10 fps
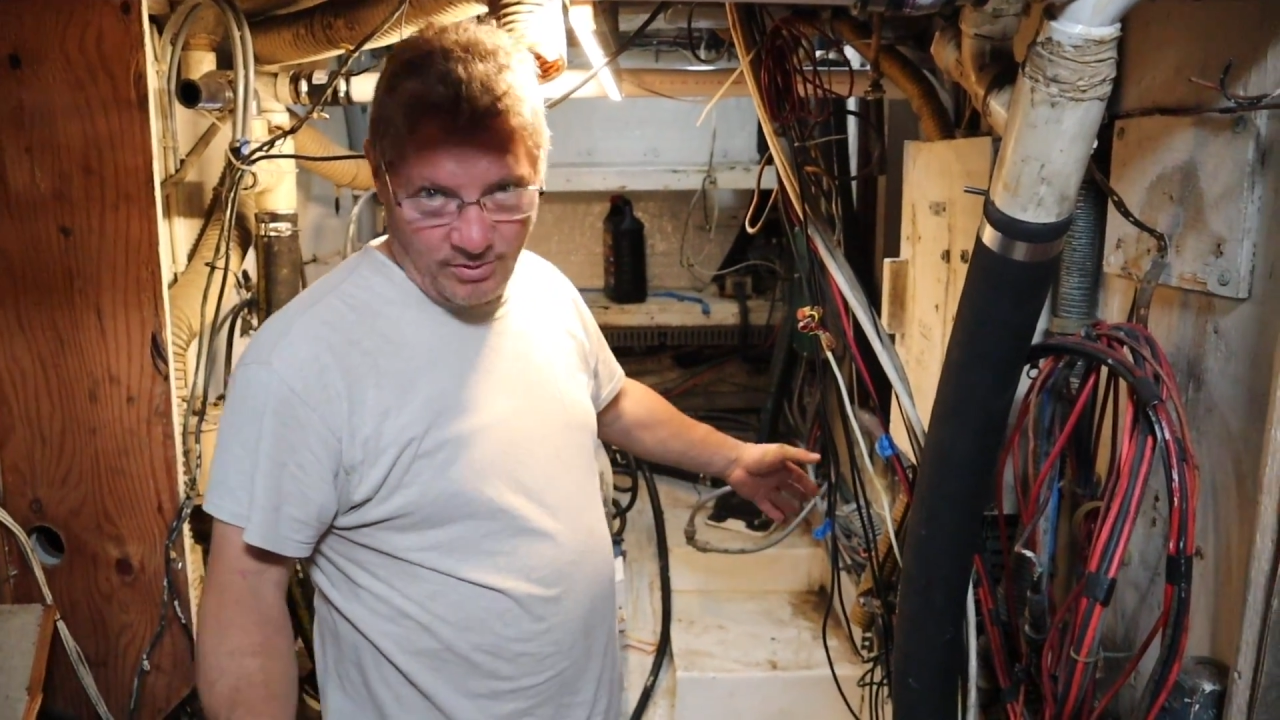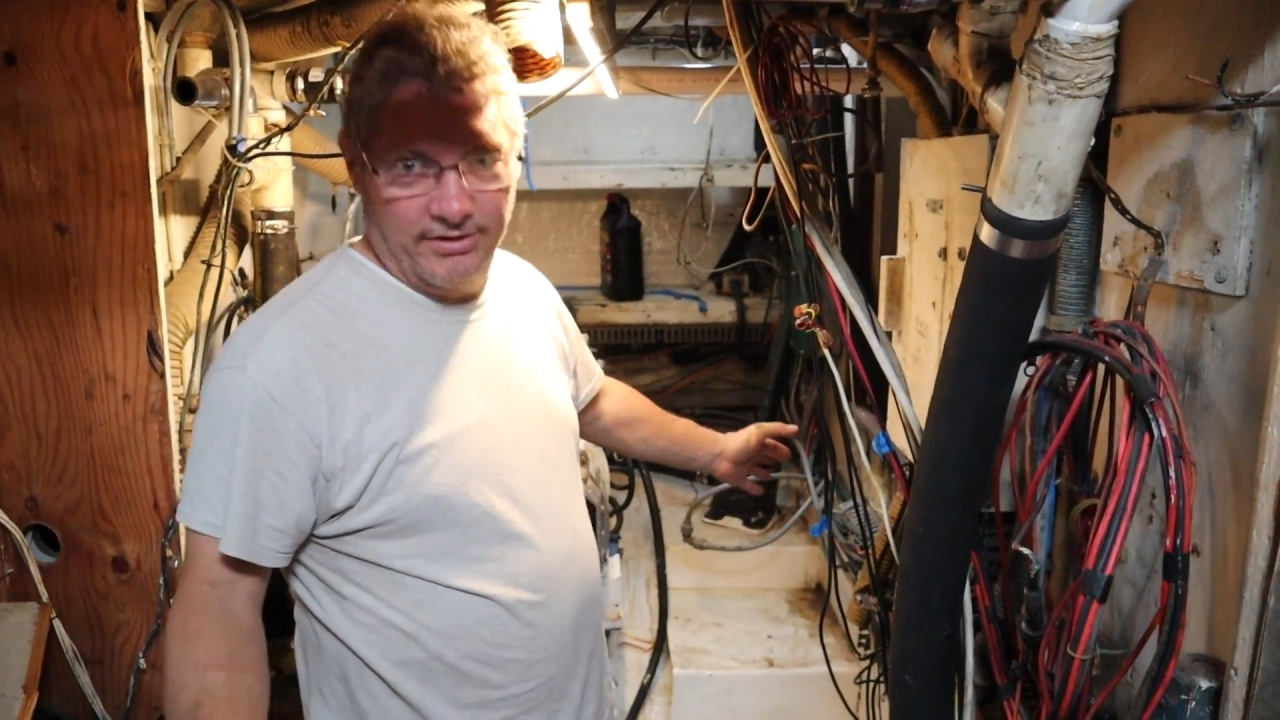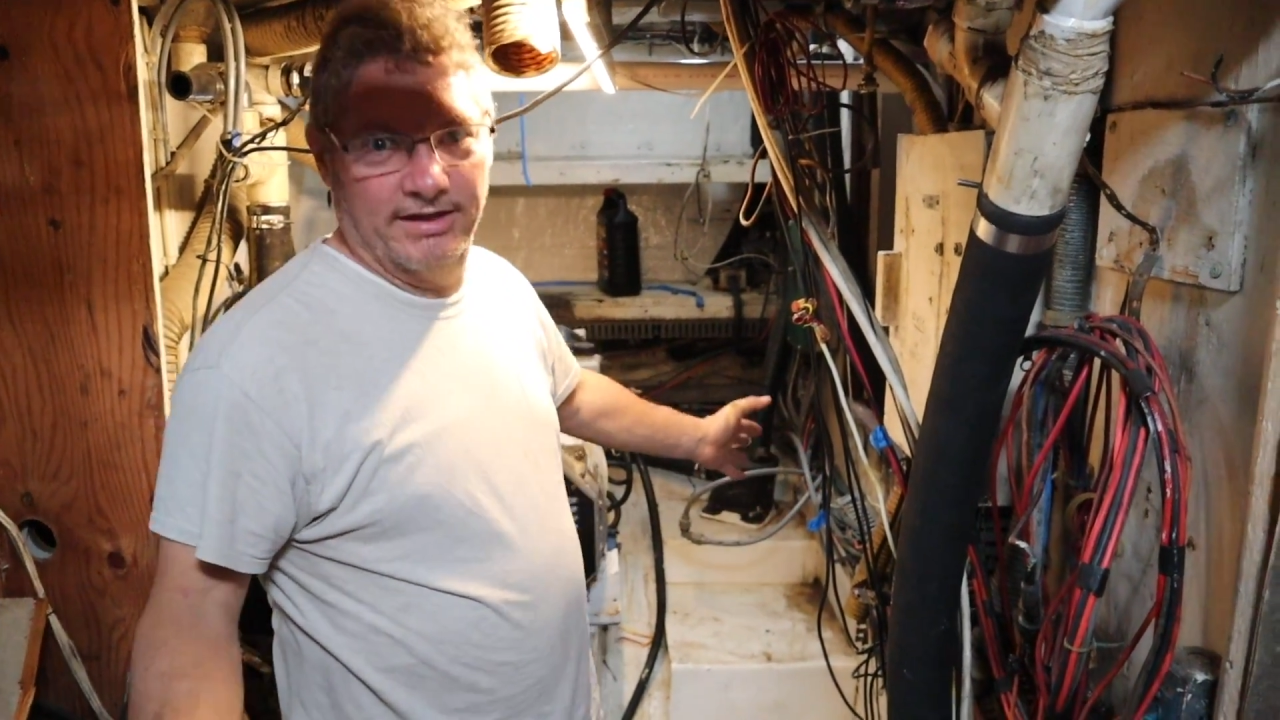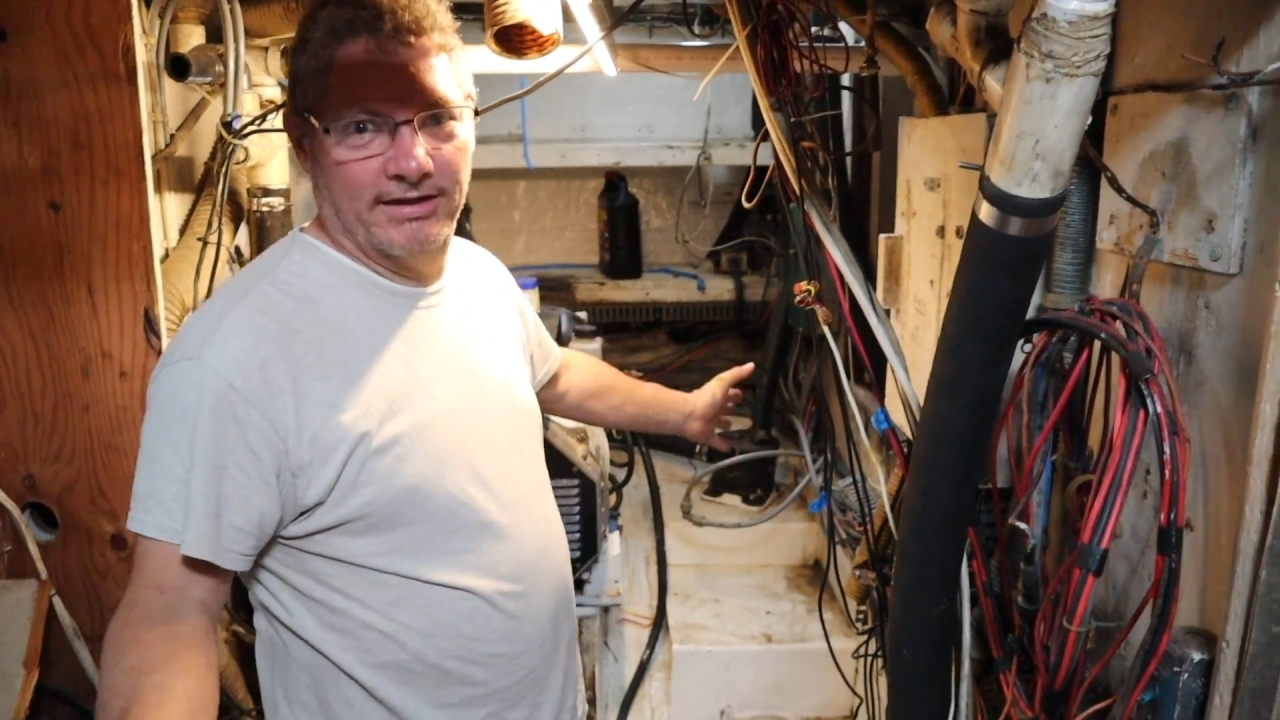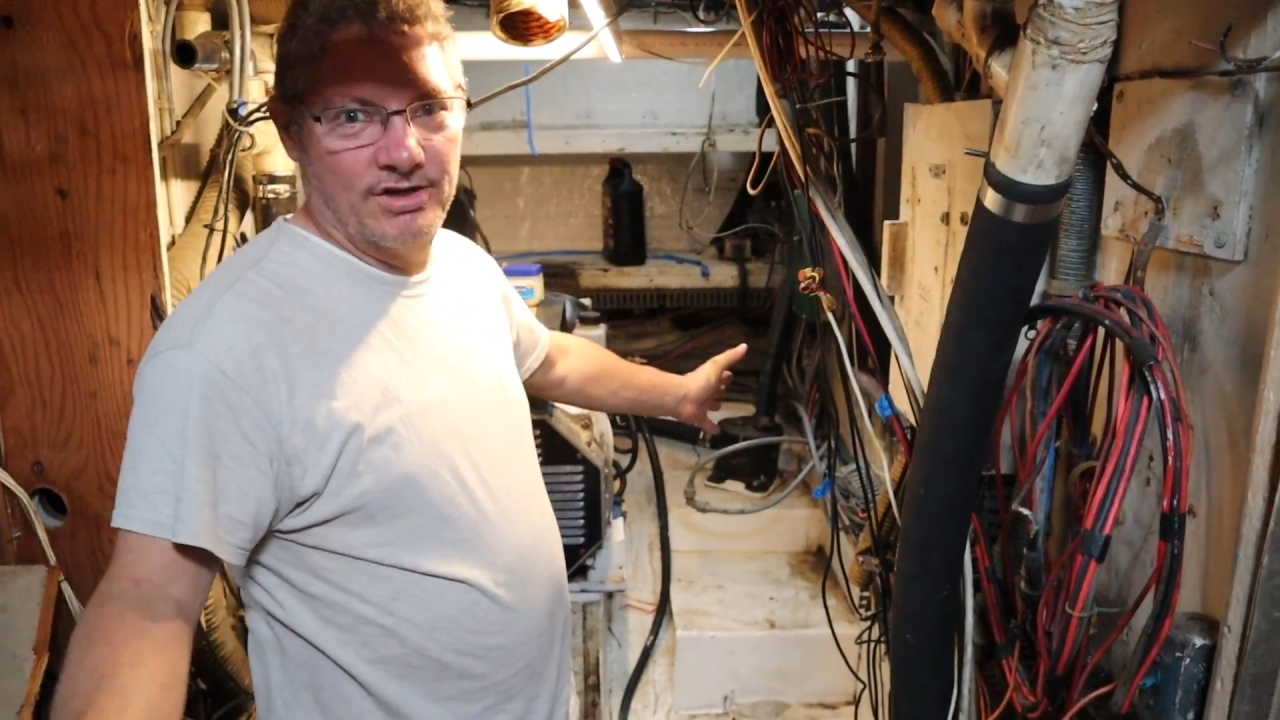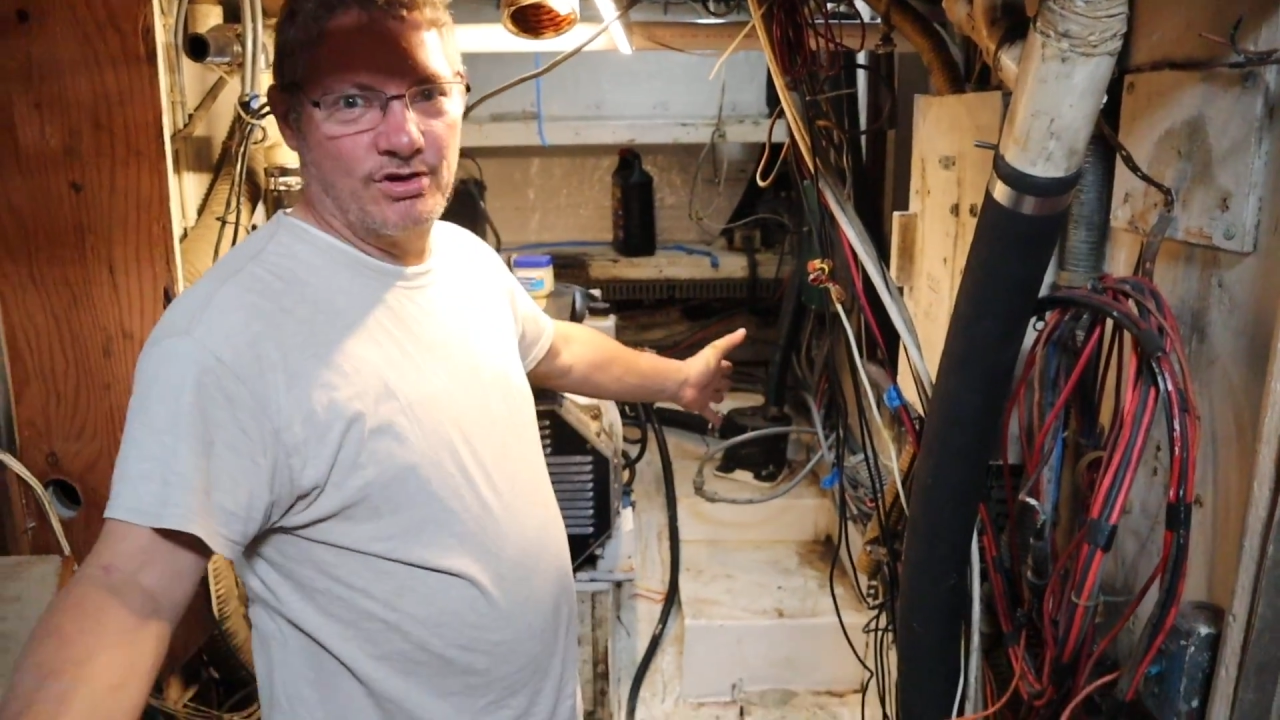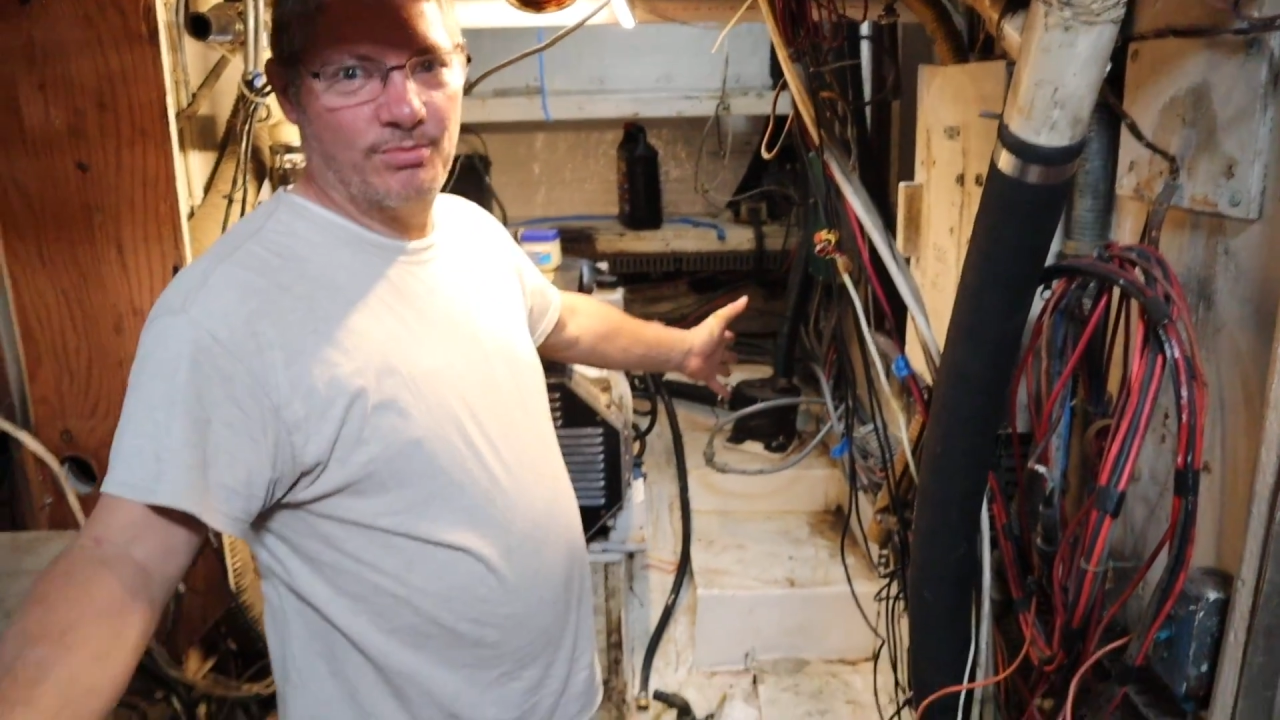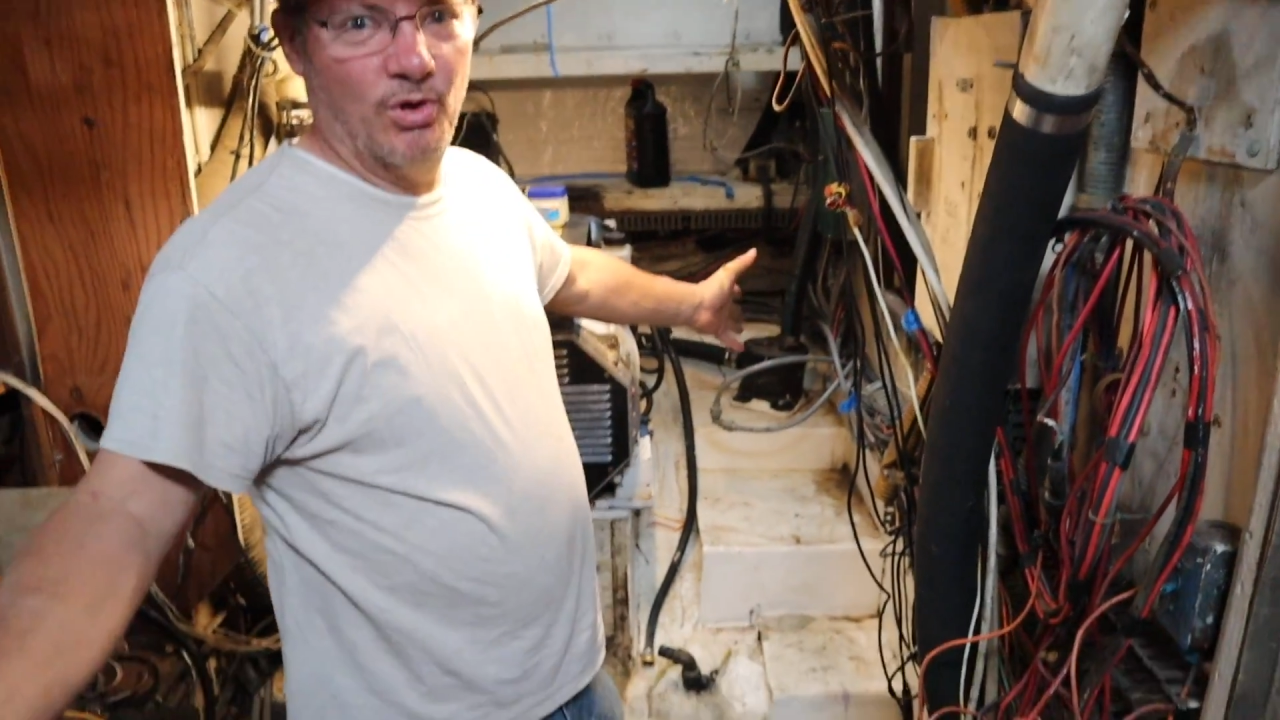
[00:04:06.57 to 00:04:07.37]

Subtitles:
where the electric